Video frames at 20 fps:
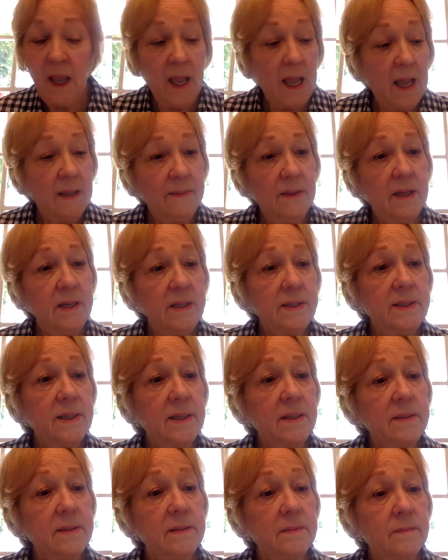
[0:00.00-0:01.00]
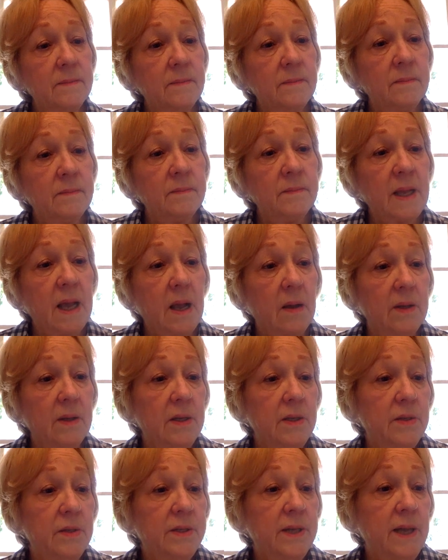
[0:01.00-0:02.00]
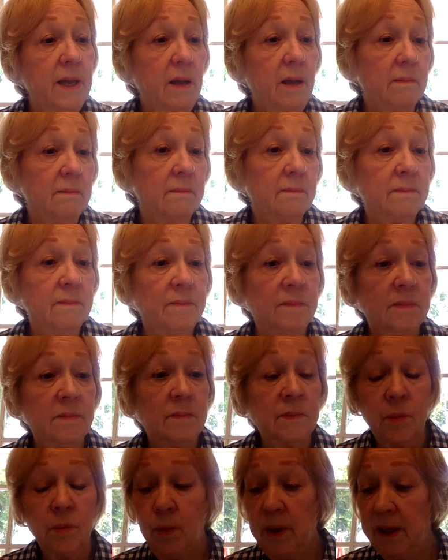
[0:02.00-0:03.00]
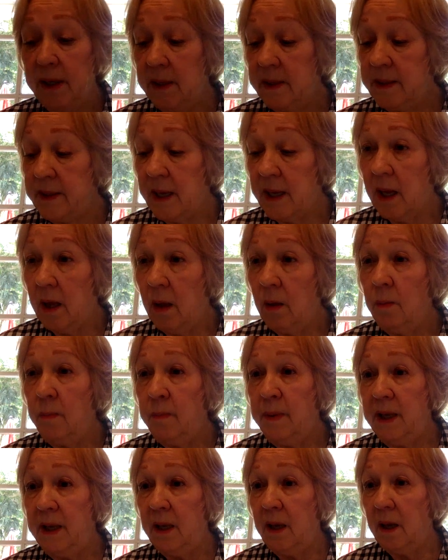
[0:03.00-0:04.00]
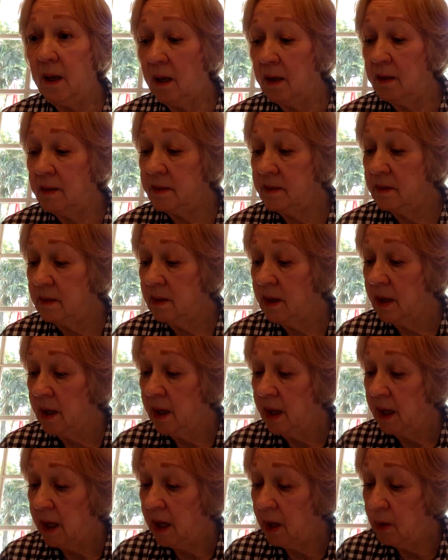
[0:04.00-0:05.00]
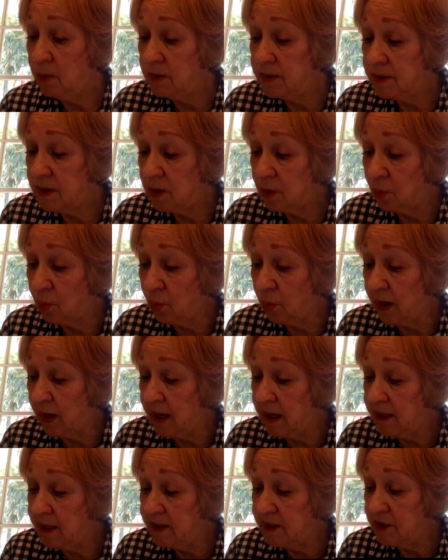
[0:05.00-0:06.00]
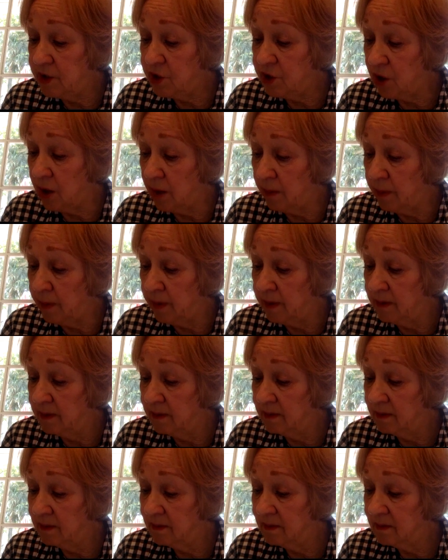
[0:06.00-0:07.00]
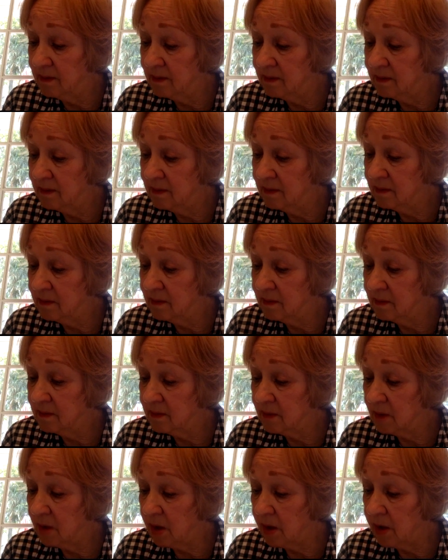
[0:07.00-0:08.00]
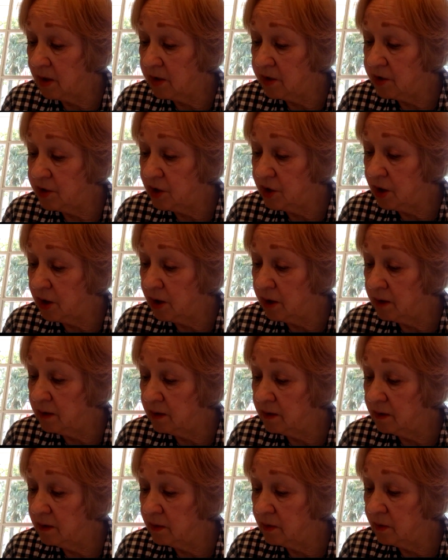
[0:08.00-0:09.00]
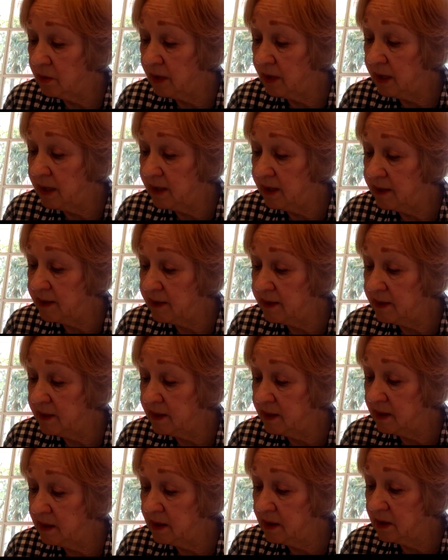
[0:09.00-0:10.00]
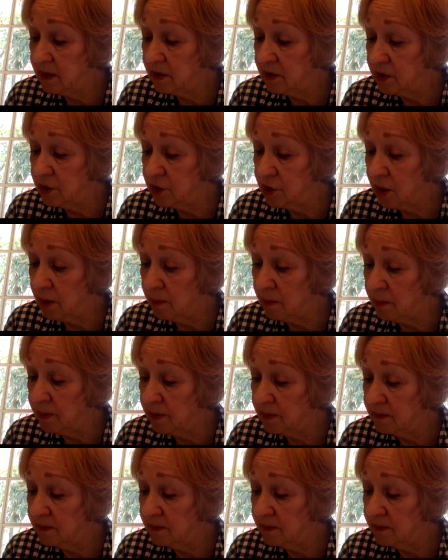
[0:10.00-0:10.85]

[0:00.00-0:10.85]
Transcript: And then it says, how can you tell? We can tell because it was the greatest jump on our chart. Greatest jump.